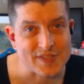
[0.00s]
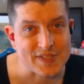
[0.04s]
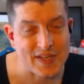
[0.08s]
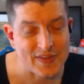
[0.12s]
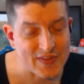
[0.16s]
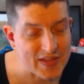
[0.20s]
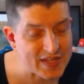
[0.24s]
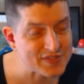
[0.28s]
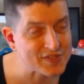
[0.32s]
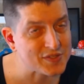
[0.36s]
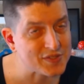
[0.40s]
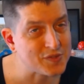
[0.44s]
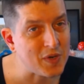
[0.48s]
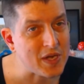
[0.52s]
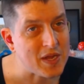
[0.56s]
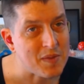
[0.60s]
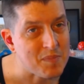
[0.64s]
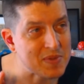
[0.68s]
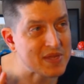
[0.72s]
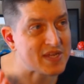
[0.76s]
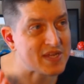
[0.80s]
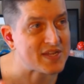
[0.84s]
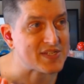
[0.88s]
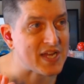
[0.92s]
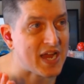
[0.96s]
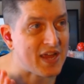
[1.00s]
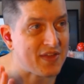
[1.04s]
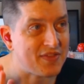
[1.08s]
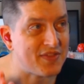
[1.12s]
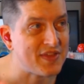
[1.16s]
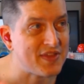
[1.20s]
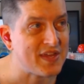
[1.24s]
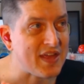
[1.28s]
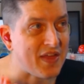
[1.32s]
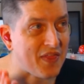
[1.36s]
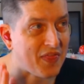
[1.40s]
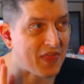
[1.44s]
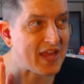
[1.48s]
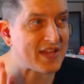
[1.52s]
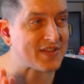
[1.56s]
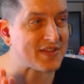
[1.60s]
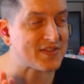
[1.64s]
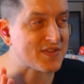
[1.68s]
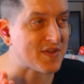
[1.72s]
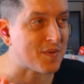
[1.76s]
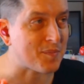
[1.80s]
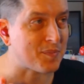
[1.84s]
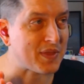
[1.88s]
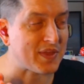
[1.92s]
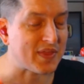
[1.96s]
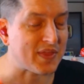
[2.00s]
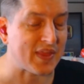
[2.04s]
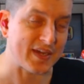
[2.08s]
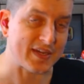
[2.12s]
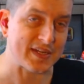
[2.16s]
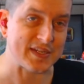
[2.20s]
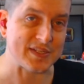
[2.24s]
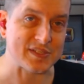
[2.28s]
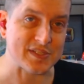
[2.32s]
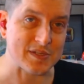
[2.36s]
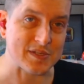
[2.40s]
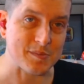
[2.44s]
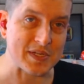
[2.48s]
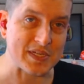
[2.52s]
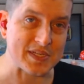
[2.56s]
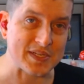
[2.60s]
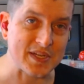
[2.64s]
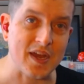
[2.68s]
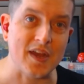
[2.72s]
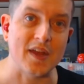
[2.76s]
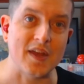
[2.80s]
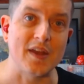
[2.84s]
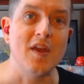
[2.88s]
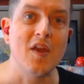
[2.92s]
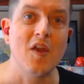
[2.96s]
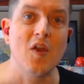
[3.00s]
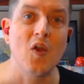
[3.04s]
And that's great because I think that's something that needs to be done.